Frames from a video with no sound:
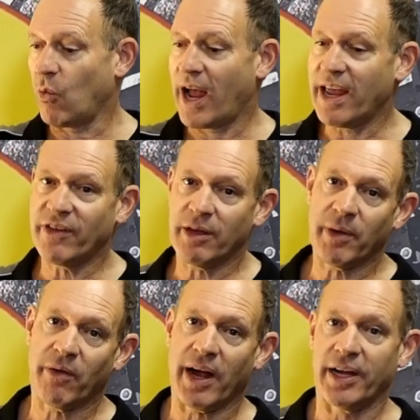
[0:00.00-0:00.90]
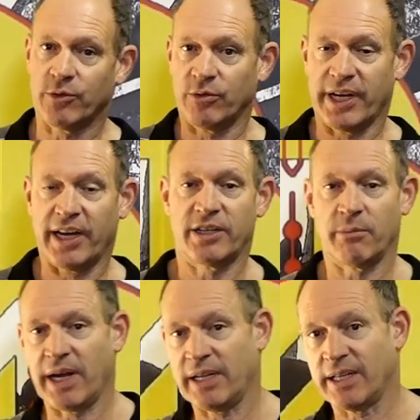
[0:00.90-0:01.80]
wavy mirage will tend to
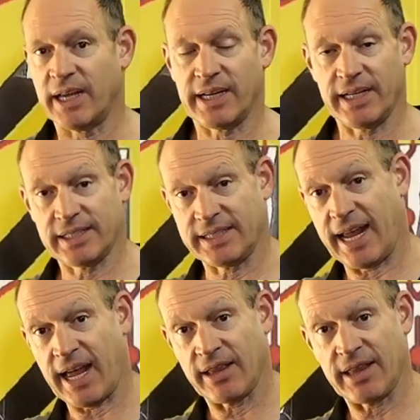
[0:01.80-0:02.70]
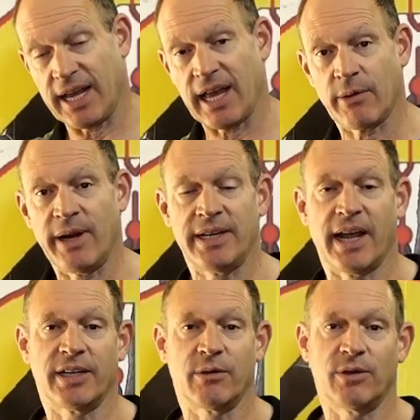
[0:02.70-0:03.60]
mean that it's down the other end
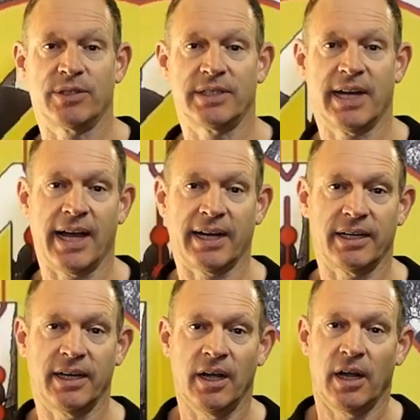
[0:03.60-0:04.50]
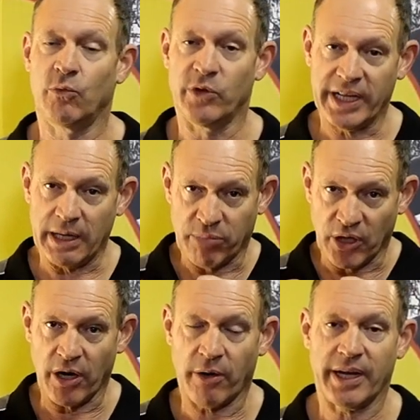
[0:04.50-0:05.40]
down towards the target a really
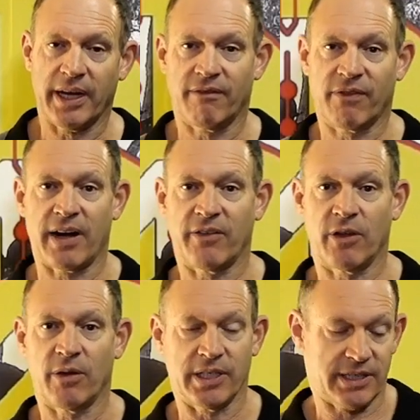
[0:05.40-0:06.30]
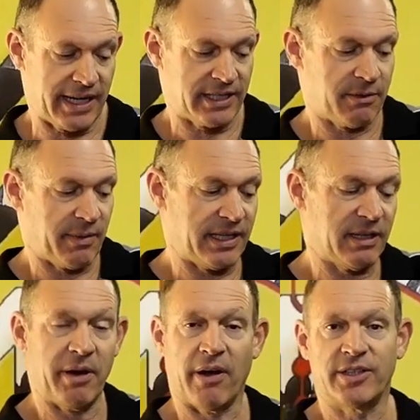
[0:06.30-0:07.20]
blurry in front of you is tends to mean
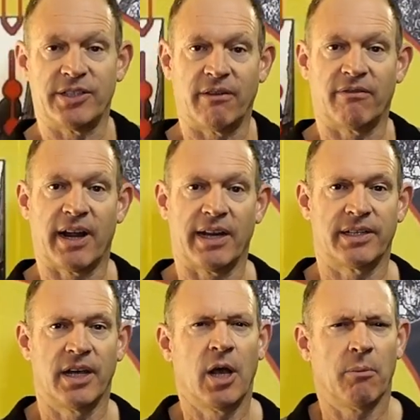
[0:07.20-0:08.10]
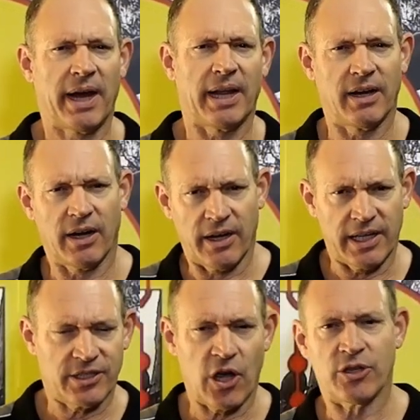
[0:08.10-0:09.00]
the mirage is in front but
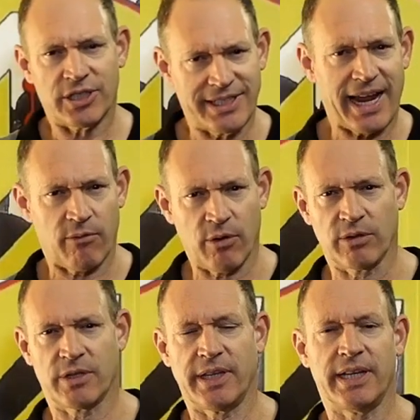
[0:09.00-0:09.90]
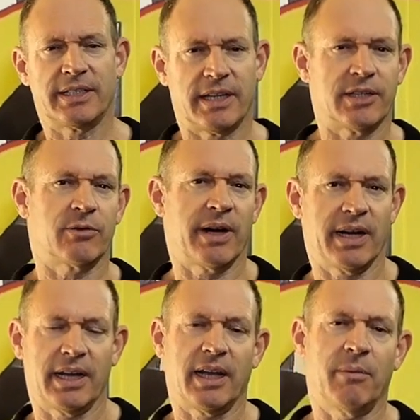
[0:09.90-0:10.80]
there's no set rule to this and it's
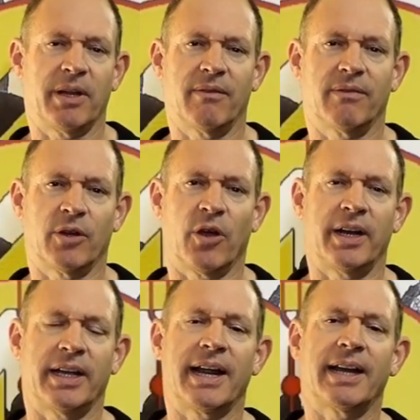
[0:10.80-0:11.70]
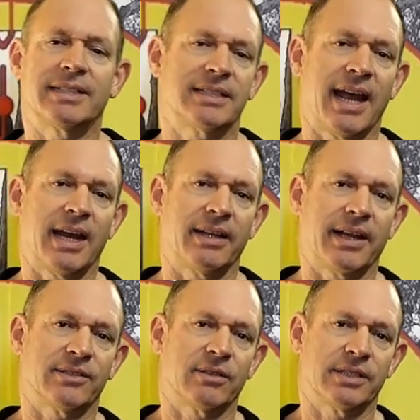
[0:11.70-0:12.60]
really a bit of learning and understanding
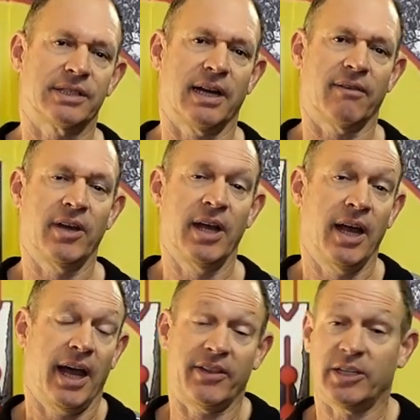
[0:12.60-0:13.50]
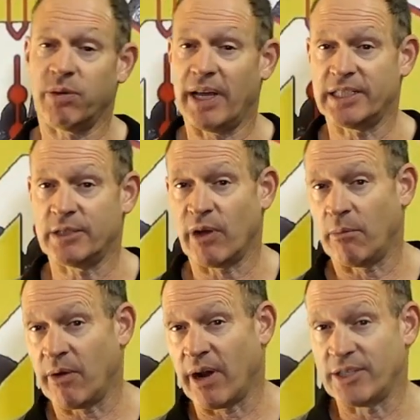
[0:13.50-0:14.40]
that sort of stuff and there's places where
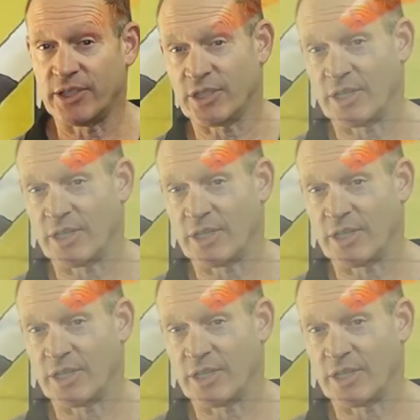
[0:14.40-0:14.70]
mirages